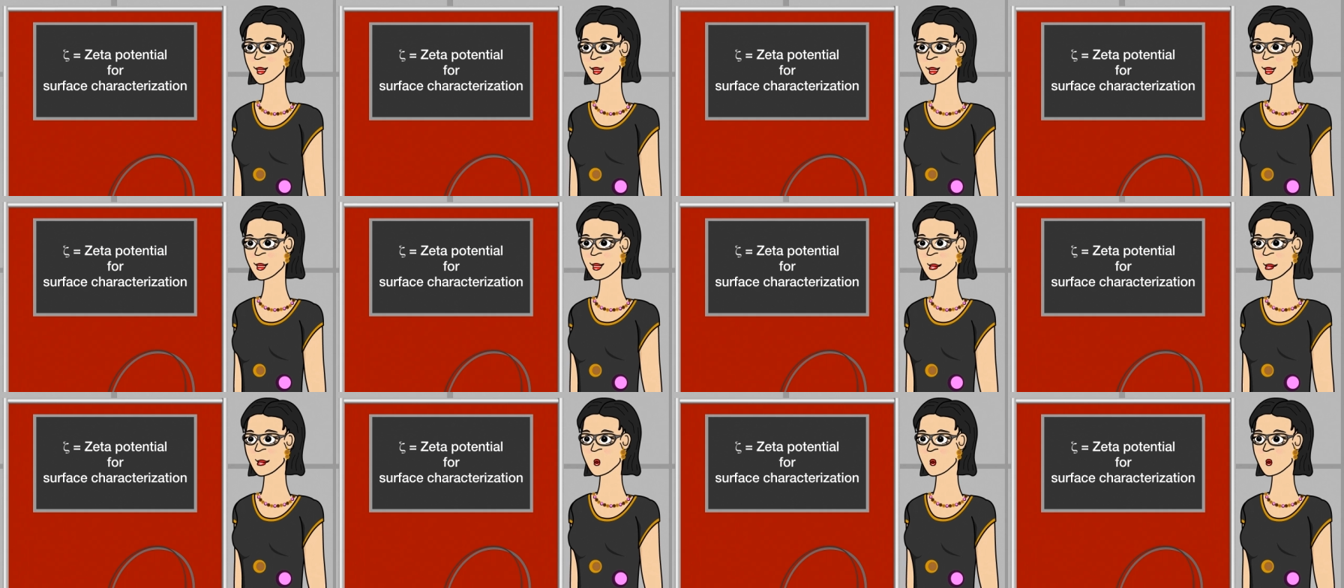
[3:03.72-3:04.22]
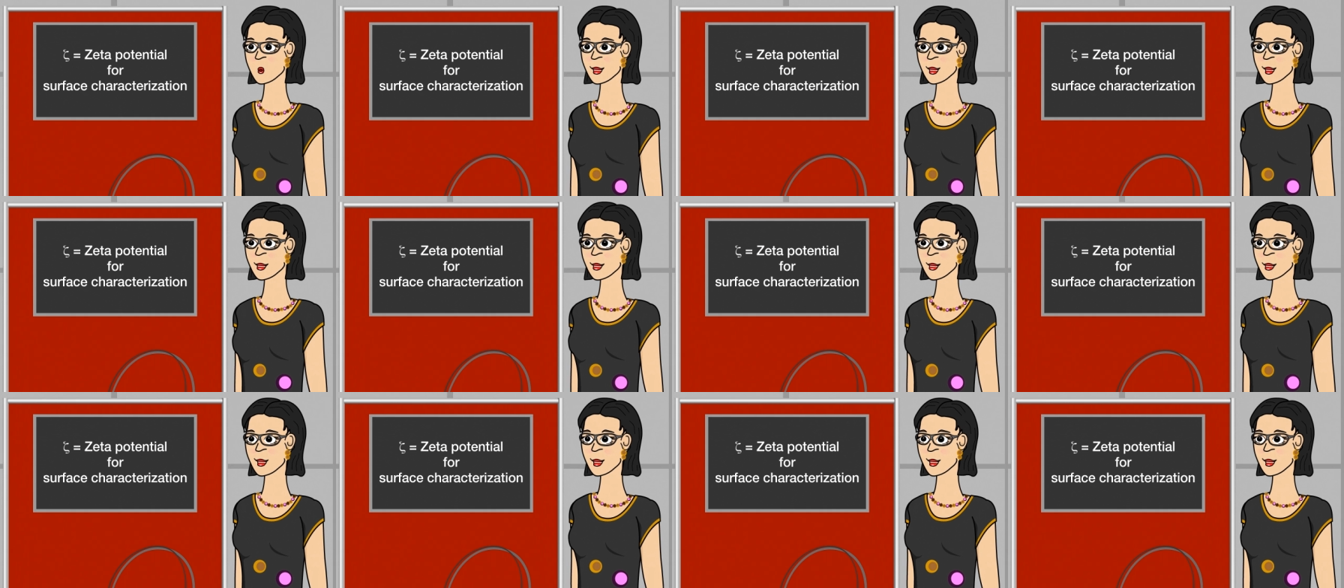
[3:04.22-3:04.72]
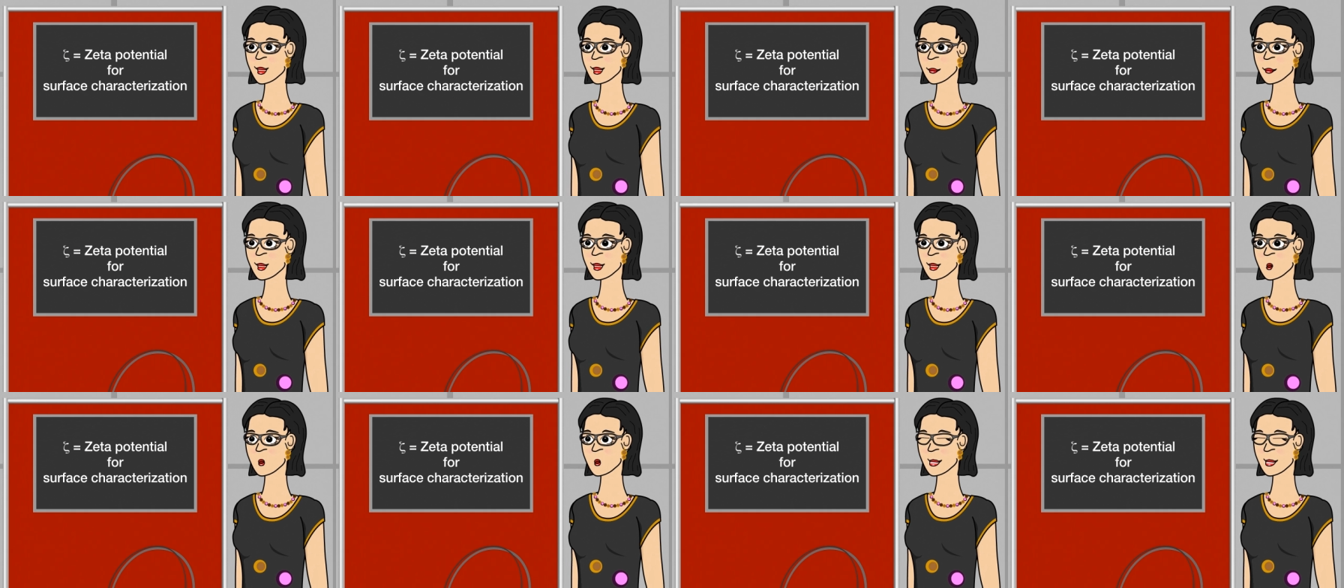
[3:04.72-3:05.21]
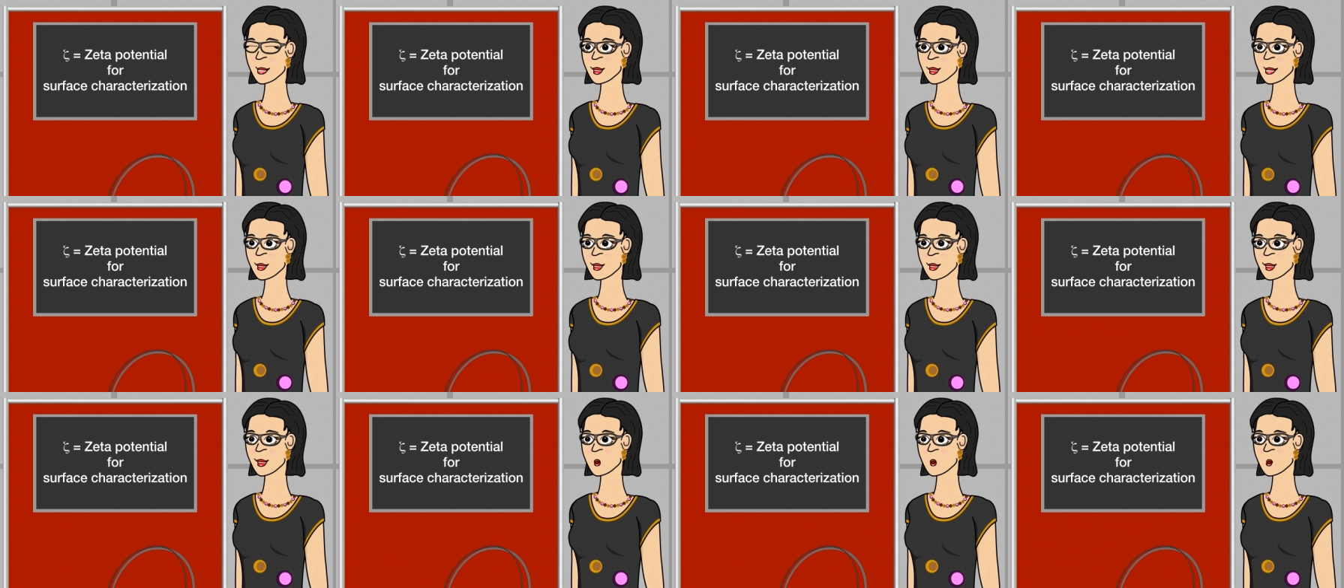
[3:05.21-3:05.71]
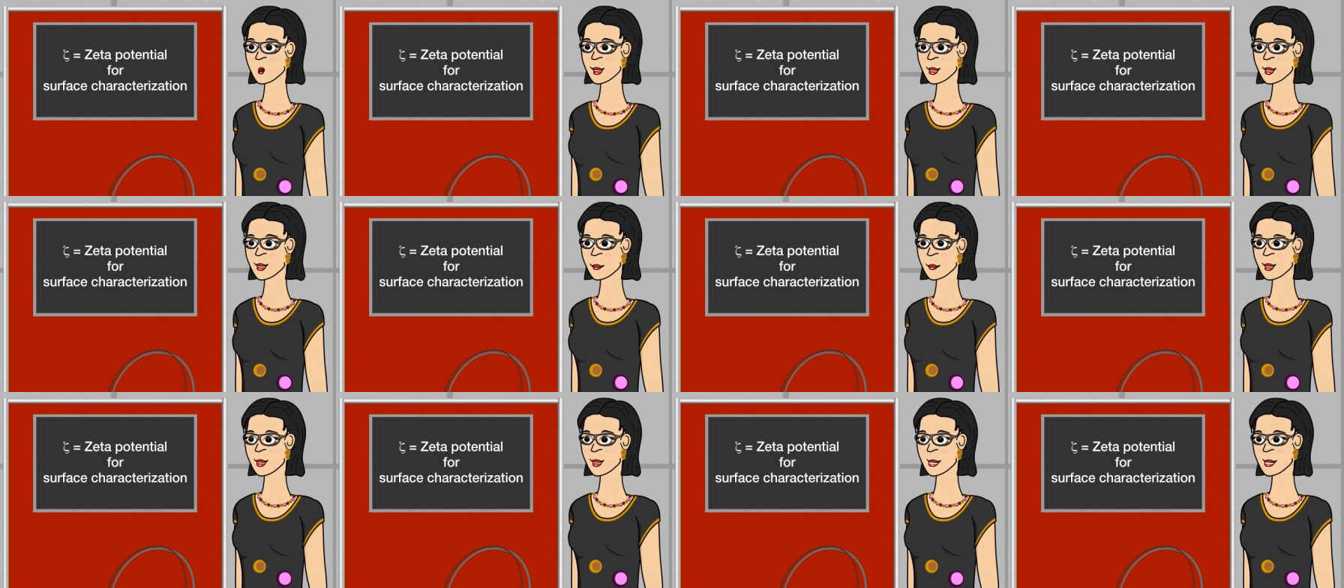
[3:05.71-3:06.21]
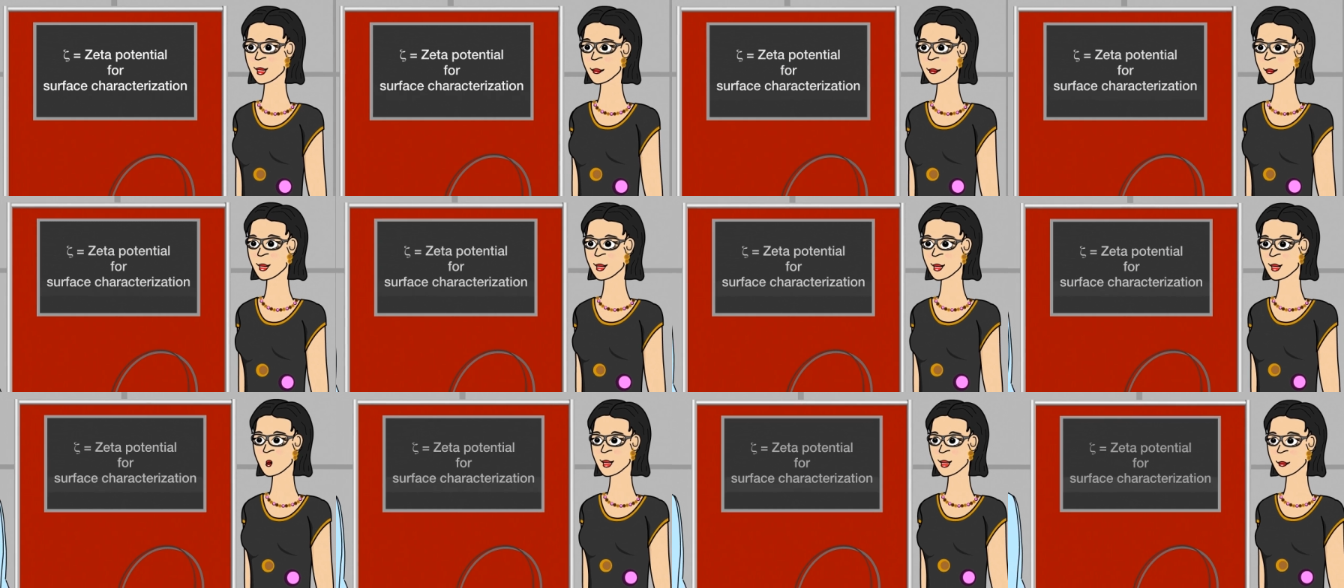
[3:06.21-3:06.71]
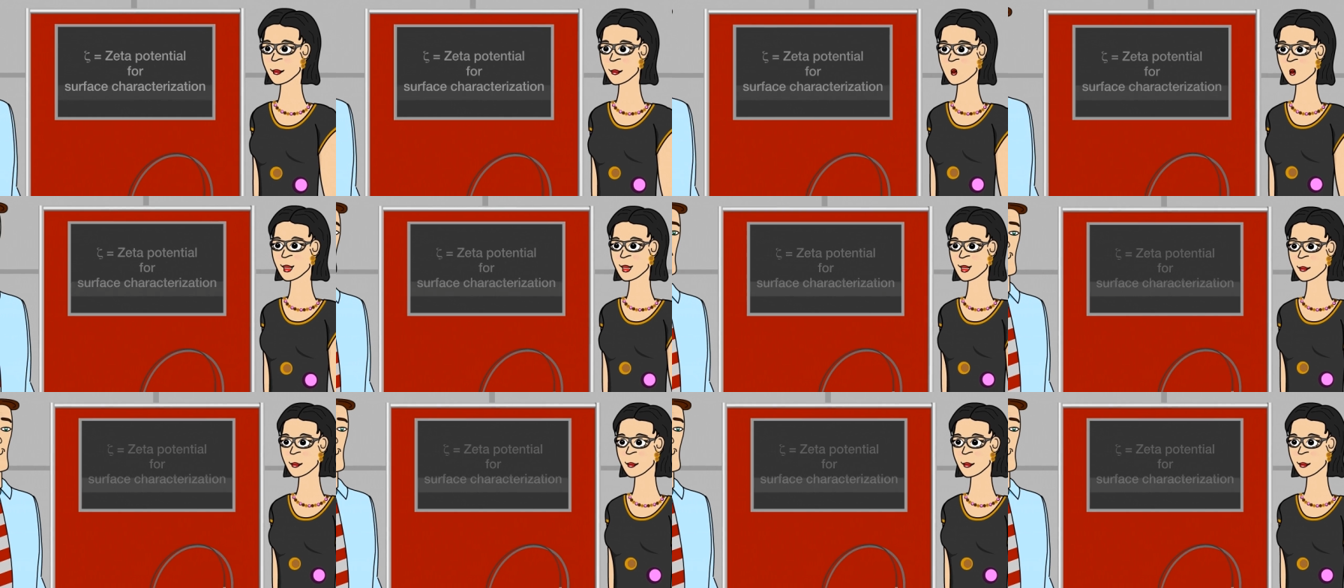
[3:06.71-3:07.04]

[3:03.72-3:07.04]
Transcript: Not only. 40% of our customers are from